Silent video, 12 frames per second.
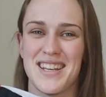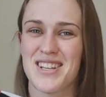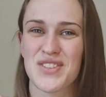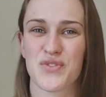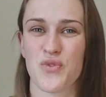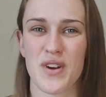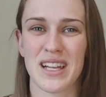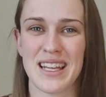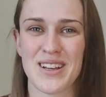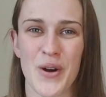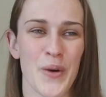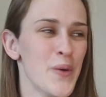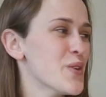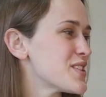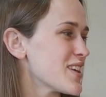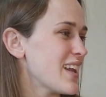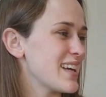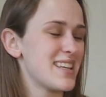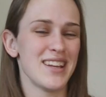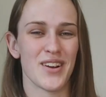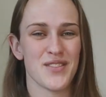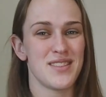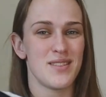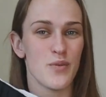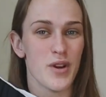They're just really cool. So like, you know,